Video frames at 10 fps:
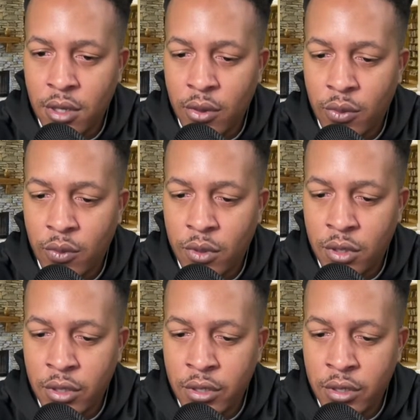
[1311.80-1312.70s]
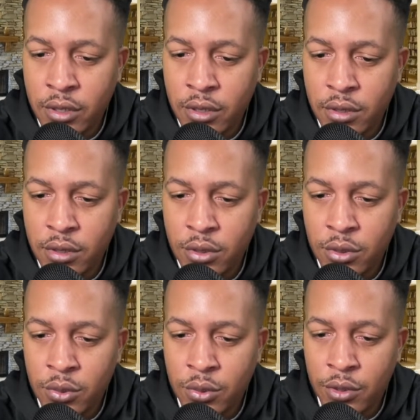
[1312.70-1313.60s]
One,
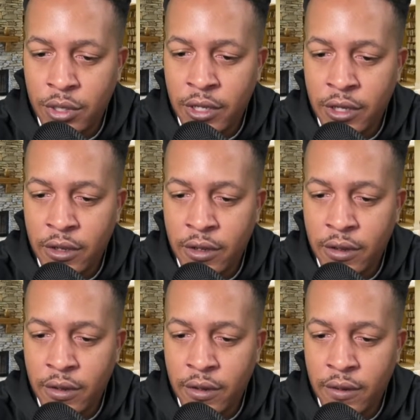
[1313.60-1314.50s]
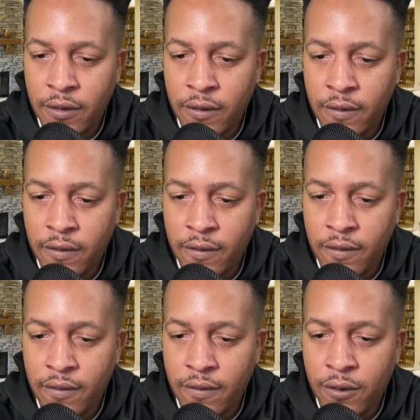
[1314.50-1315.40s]
two, three,
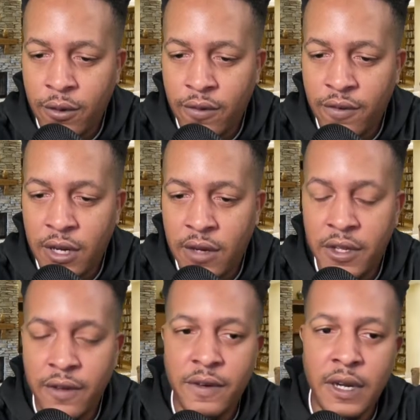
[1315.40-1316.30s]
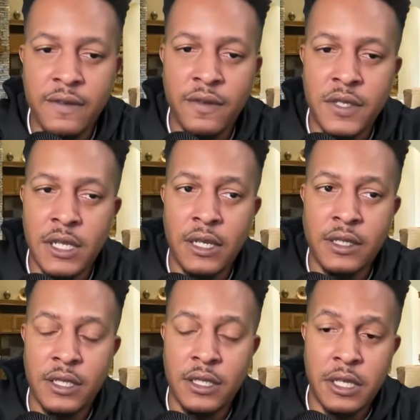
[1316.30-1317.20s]
four, five. Yeah, five of his
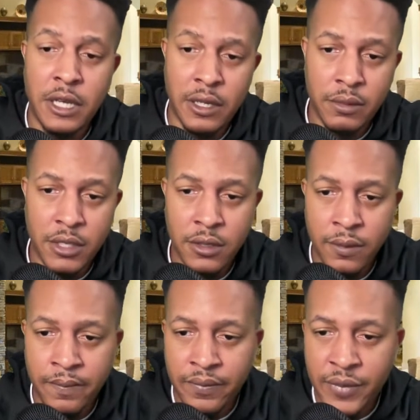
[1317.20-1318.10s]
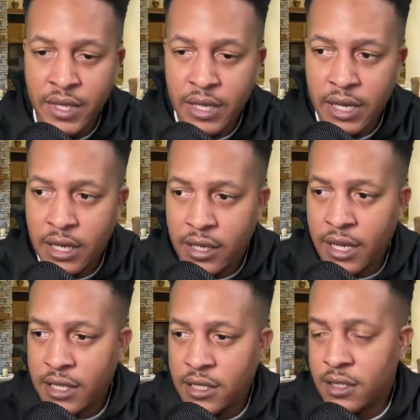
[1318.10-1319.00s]
last six games. And
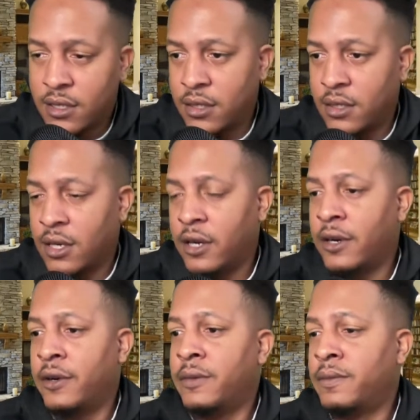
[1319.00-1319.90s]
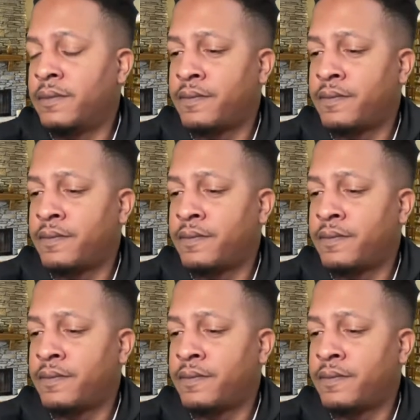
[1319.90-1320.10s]
that's like